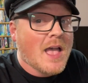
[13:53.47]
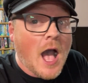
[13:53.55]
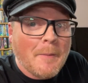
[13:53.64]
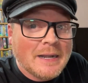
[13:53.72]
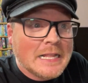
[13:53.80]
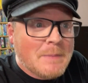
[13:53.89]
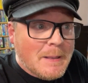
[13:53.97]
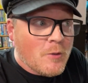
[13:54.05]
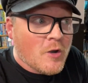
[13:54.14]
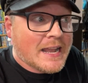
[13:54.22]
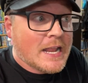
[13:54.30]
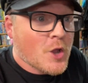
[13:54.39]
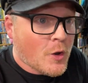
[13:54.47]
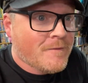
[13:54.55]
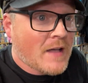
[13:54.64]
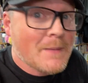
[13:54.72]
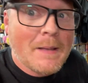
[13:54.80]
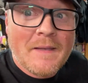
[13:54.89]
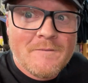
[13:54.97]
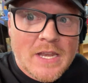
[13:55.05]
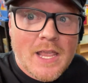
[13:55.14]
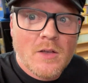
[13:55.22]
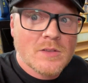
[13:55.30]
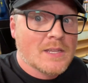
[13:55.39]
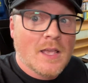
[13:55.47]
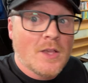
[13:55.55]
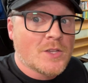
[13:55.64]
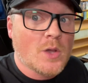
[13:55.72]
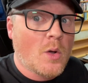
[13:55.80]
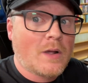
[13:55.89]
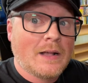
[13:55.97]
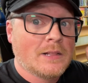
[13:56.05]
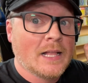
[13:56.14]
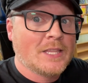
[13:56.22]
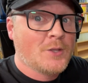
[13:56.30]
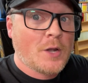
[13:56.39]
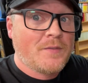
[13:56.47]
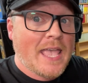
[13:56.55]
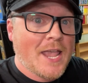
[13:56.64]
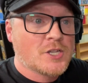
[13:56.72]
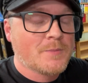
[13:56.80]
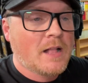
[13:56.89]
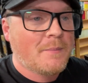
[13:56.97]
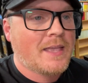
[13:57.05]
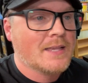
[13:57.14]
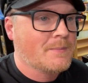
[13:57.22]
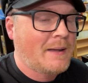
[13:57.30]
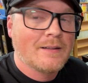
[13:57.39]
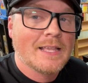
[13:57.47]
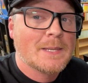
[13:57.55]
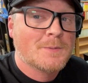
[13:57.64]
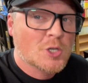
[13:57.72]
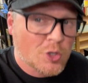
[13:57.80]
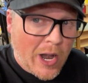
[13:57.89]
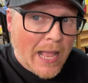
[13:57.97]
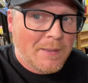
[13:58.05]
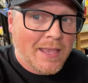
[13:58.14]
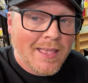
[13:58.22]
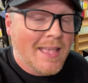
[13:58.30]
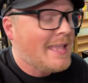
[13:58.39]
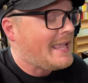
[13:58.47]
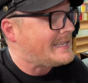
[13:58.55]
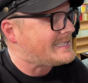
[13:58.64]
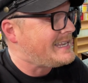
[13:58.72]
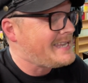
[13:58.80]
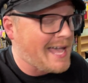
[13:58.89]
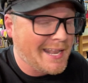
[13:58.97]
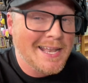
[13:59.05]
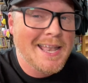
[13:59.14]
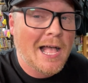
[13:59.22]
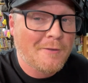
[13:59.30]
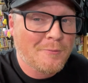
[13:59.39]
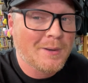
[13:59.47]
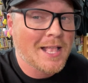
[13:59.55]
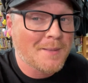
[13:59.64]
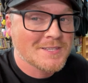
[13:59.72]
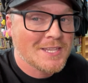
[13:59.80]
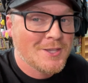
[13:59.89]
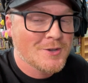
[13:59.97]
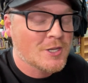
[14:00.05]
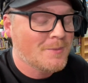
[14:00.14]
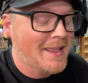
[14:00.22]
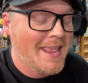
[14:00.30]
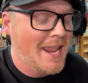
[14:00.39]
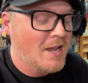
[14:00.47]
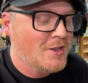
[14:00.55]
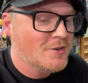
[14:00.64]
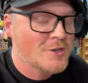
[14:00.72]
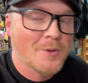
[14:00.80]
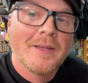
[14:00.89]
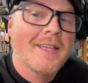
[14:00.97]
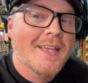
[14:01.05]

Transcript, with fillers: Apparently, people aren't getting notified about my videos. So click the notification bell because apparently subscribing is not enough when it comes to YouTube. I hate YouTube.